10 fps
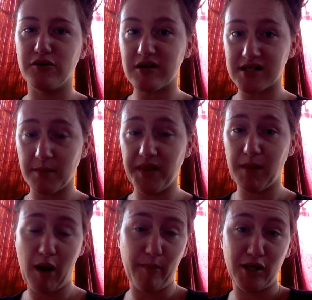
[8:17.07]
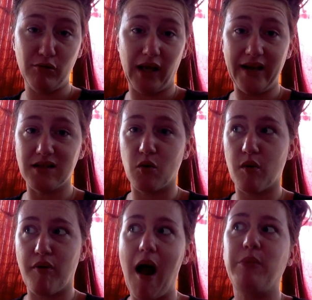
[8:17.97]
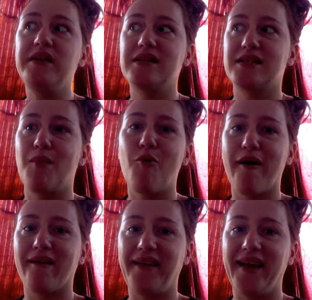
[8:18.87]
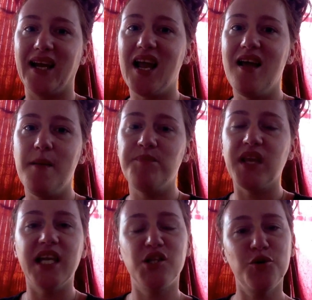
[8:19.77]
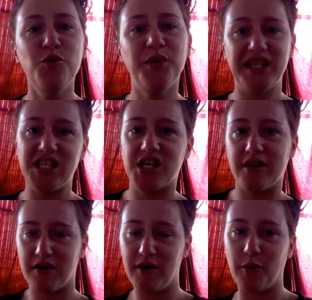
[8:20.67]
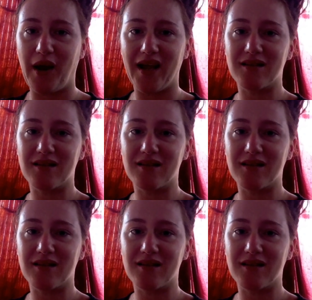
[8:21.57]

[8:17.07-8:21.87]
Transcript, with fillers: there's something about me you like, so we're probably somewhere like in tune with each other in a way.